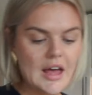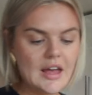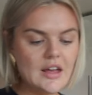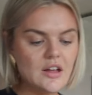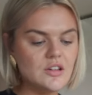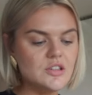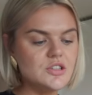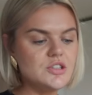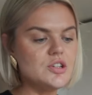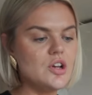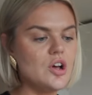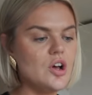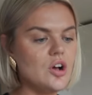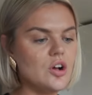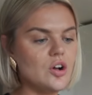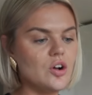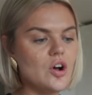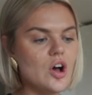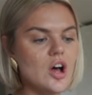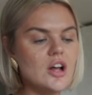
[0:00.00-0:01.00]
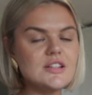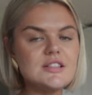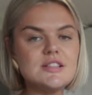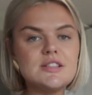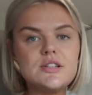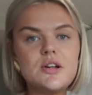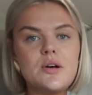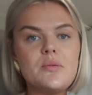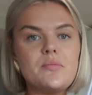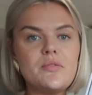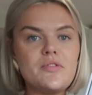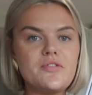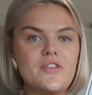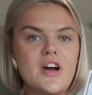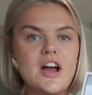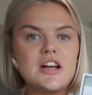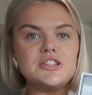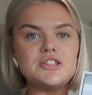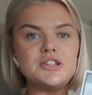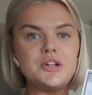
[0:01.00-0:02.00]
I also got some
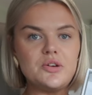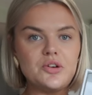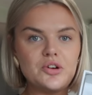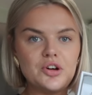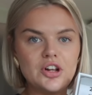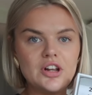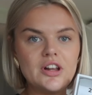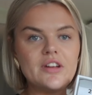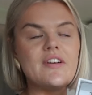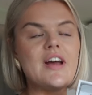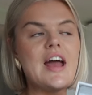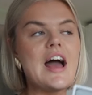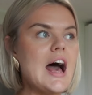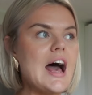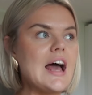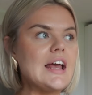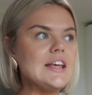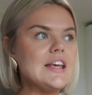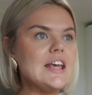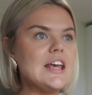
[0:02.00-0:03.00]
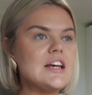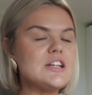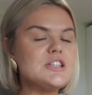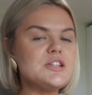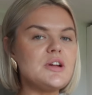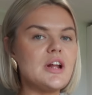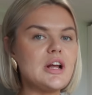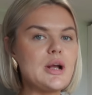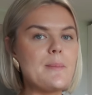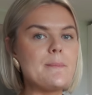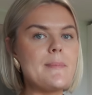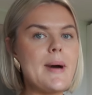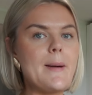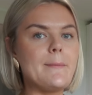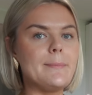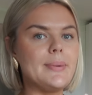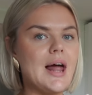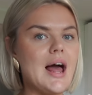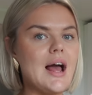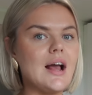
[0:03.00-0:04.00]
fresh new cutlery. IKEA do like a
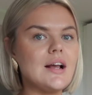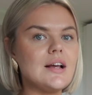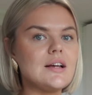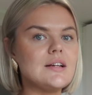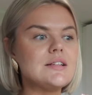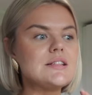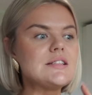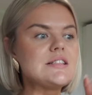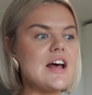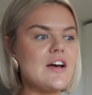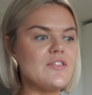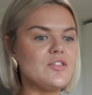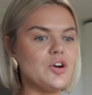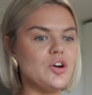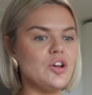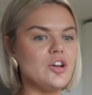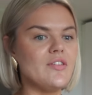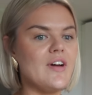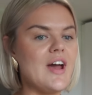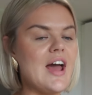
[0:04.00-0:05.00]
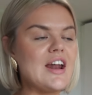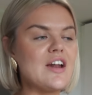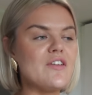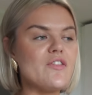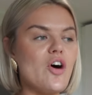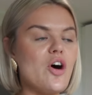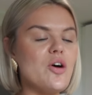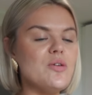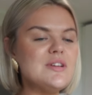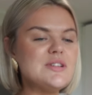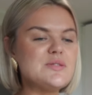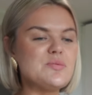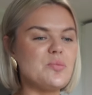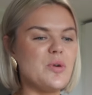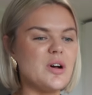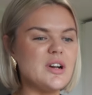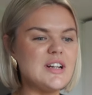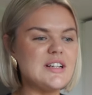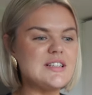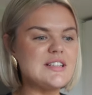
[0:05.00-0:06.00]
matte black set of cutlery, and I've always
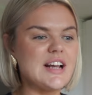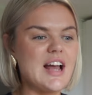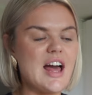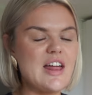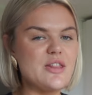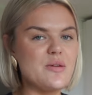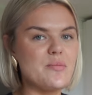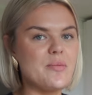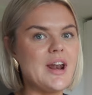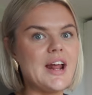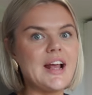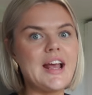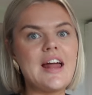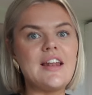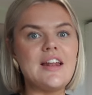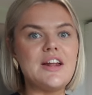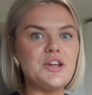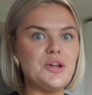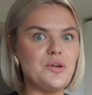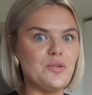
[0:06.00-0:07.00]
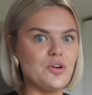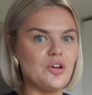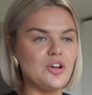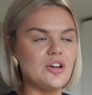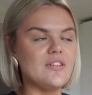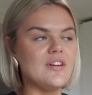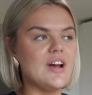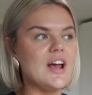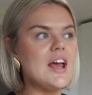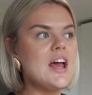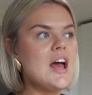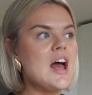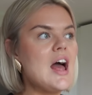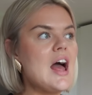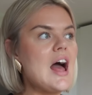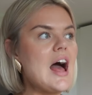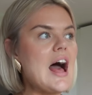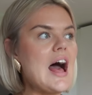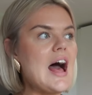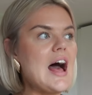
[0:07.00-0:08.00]
wanted to get them when I get like new cutlery,
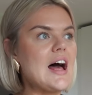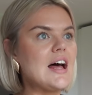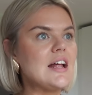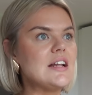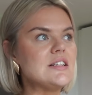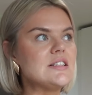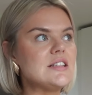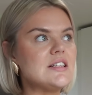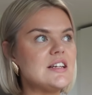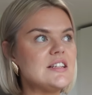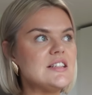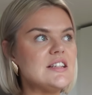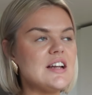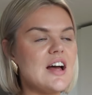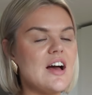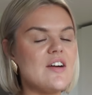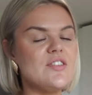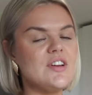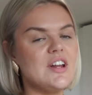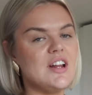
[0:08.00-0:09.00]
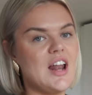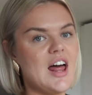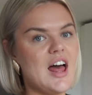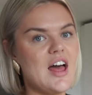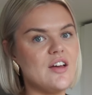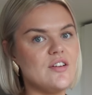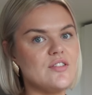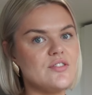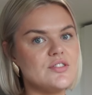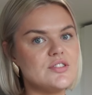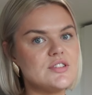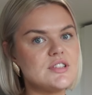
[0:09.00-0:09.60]
and they didn't have any left.